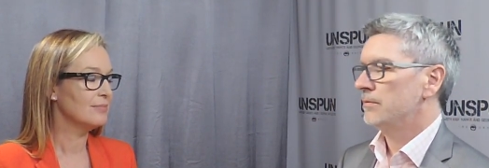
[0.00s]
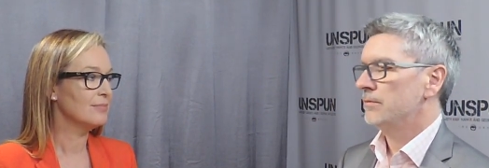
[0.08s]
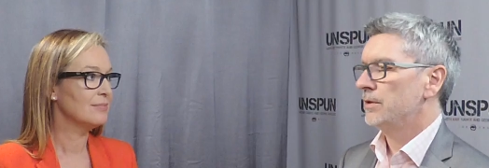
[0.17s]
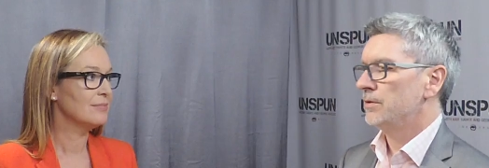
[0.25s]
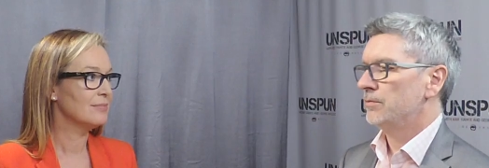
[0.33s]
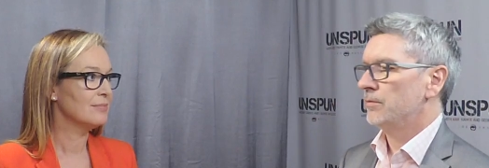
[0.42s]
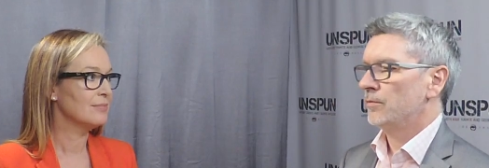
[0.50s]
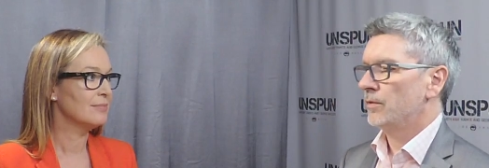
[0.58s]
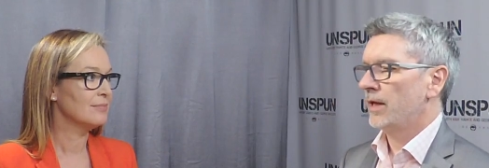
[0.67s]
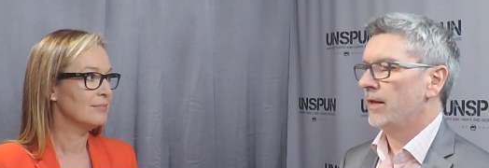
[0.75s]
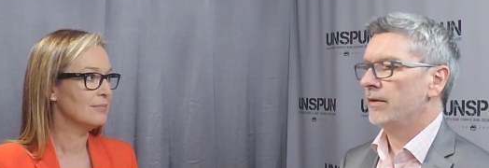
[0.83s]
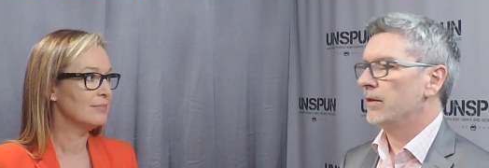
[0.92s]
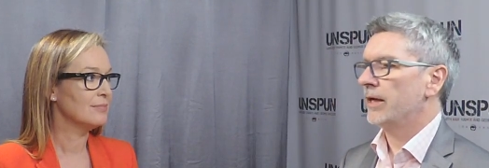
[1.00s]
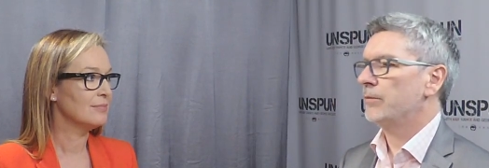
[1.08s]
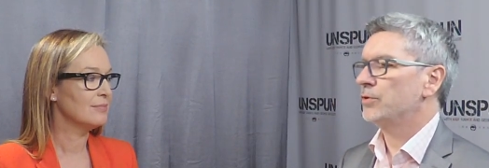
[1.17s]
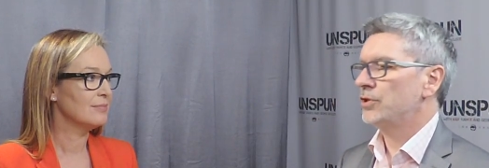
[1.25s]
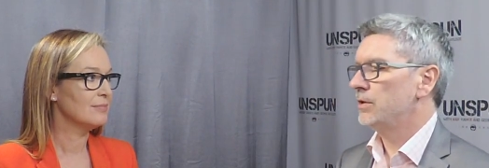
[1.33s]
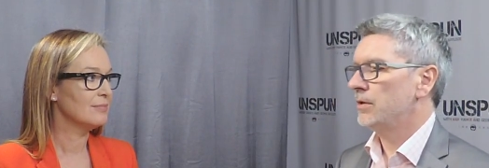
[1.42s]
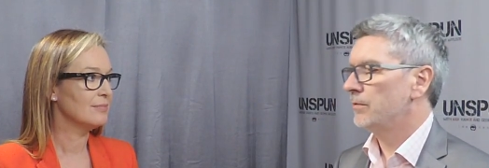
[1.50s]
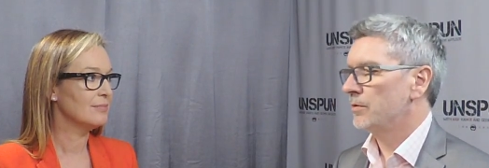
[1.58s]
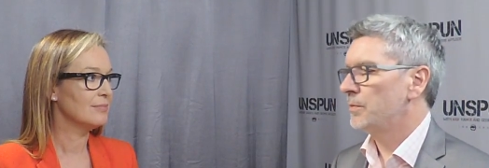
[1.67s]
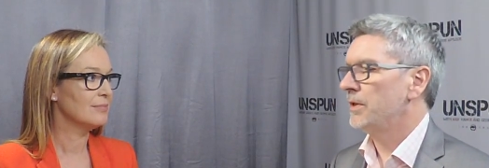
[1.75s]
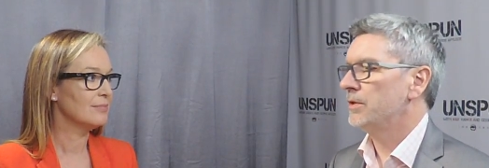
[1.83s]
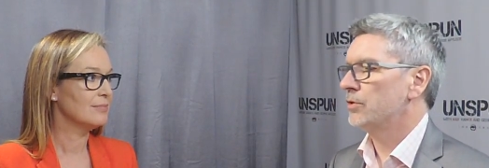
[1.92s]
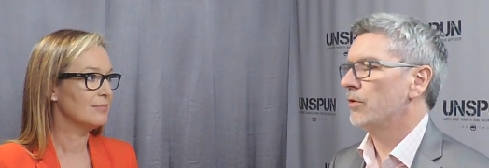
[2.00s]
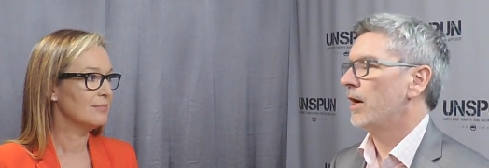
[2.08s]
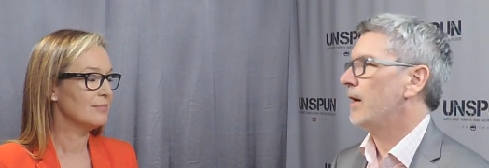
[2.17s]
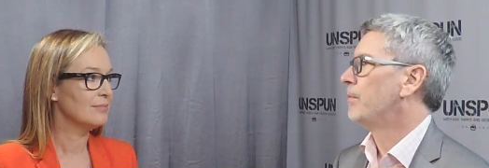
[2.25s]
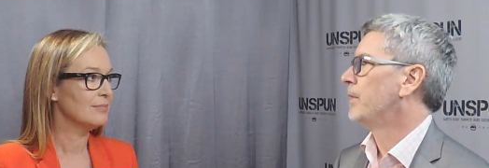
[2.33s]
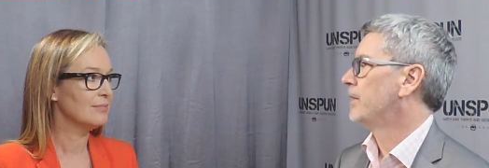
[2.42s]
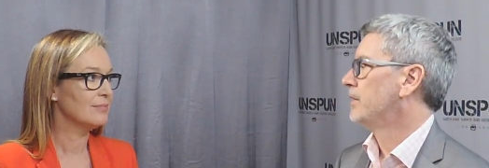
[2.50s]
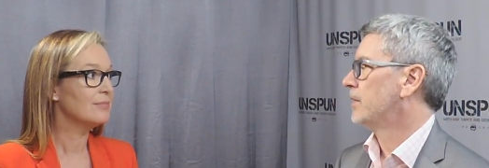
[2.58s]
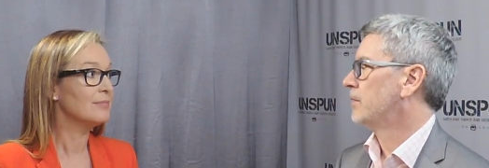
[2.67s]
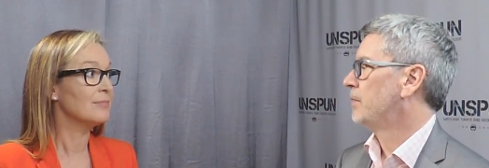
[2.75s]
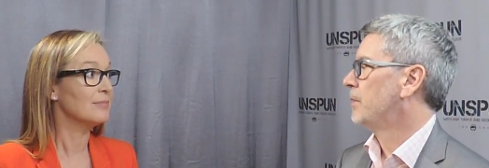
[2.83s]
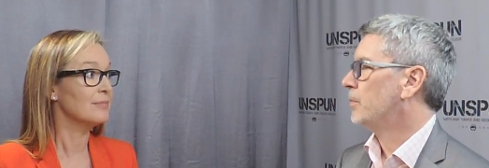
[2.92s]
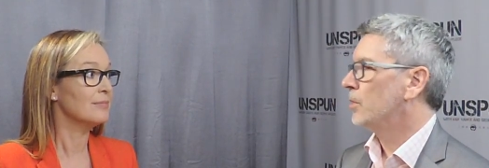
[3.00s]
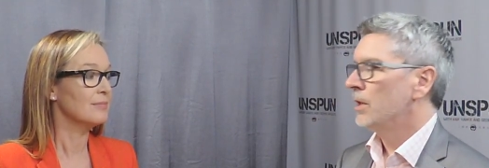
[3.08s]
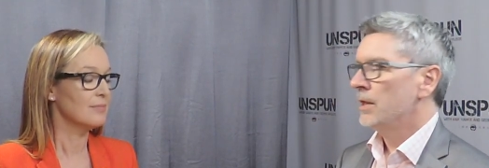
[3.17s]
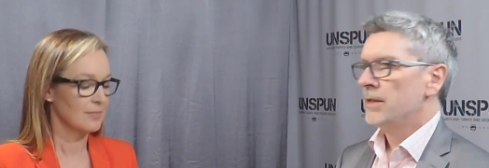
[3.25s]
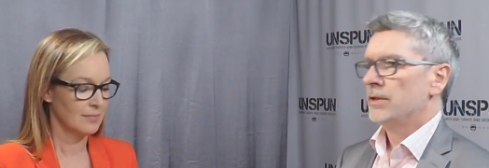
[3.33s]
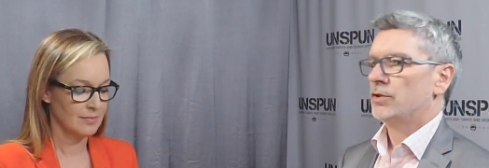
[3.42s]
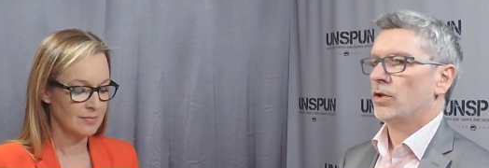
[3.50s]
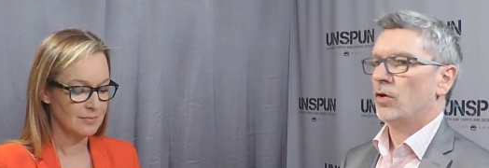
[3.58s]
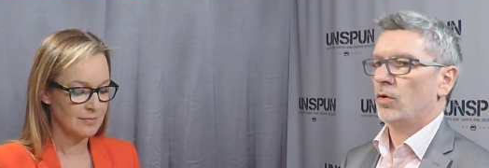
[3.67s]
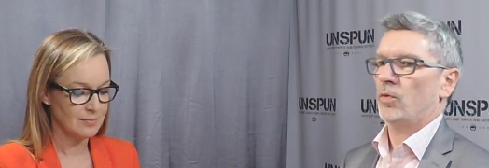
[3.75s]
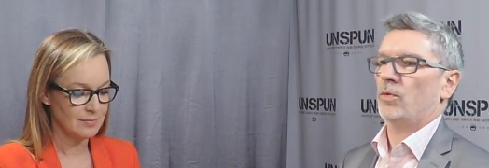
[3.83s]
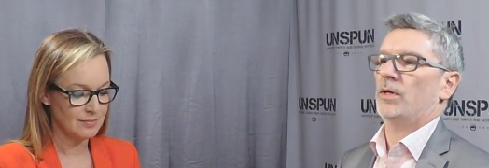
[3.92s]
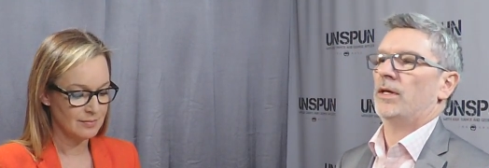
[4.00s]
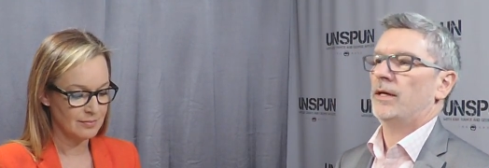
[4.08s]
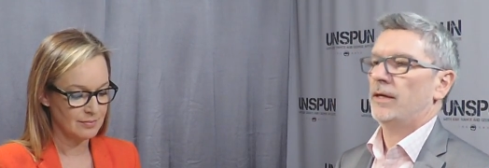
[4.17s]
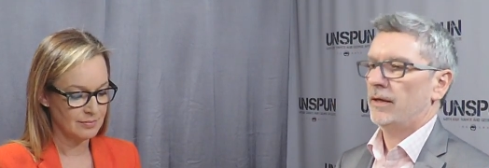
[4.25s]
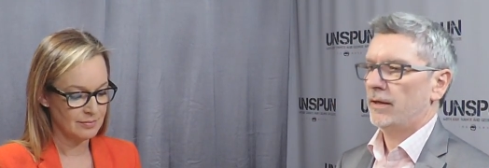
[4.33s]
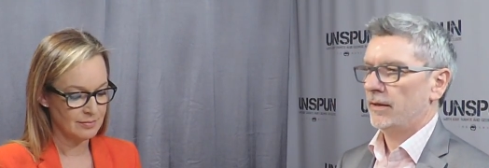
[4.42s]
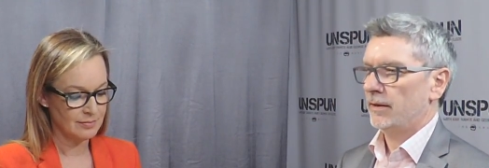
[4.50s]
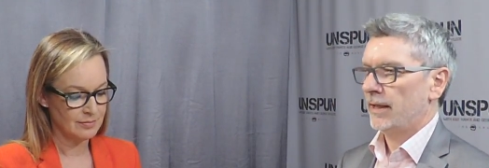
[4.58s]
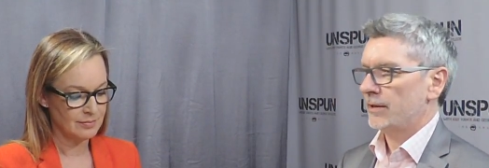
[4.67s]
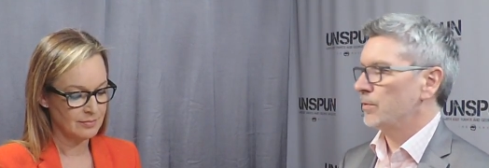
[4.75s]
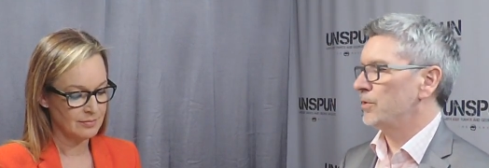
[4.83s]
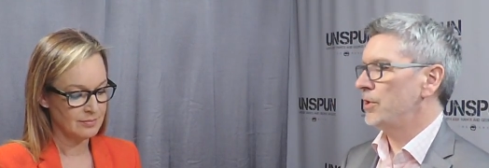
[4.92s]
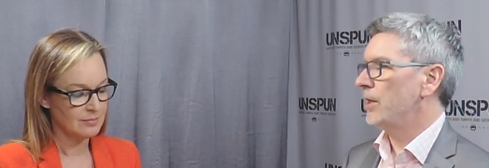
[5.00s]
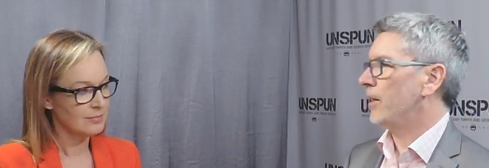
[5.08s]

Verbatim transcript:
Speaker 1: you know, anything like what's being described by these other people. So, guess what she